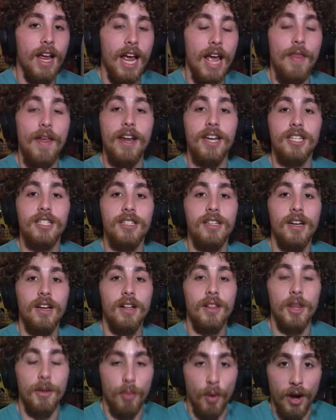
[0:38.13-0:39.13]
and that is
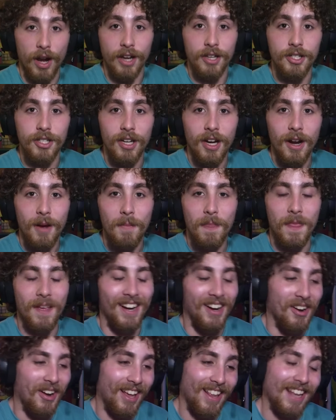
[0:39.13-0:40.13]
the British.
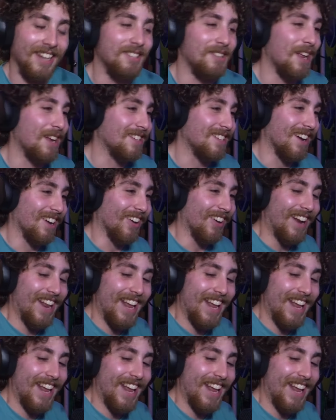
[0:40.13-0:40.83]
Okay, that's not good.